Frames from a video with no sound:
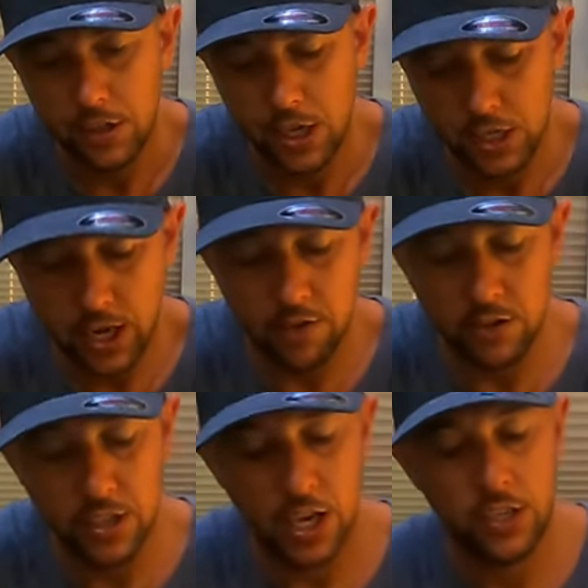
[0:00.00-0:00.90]
You can
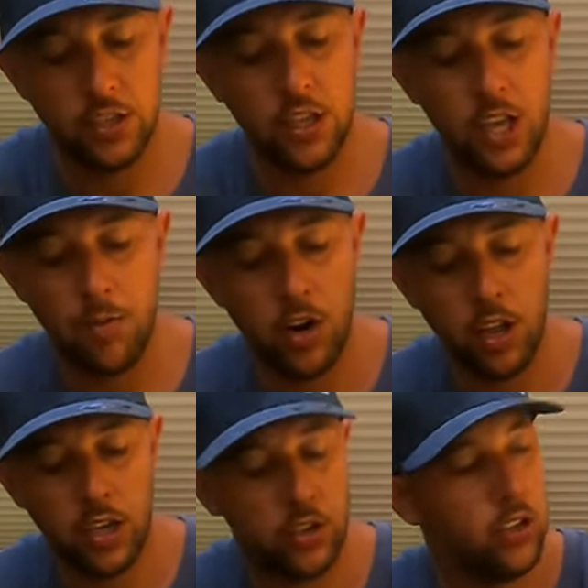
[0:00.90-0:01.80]
definitely taste it in there, but I
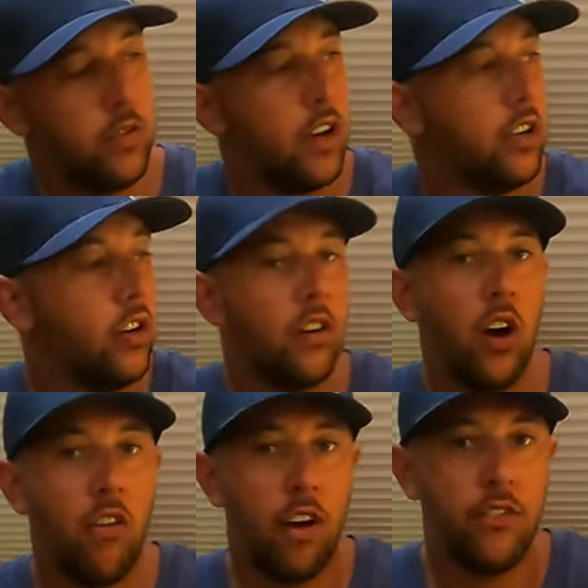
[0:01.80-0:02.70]
don't think it's too much. I,
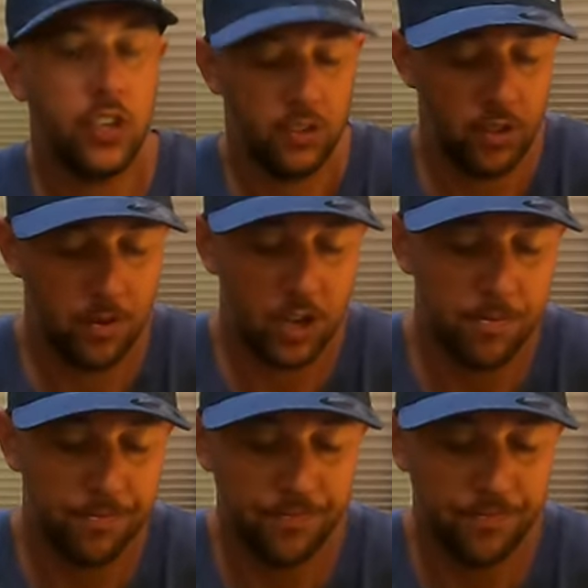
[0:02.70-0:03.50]
I love chili, but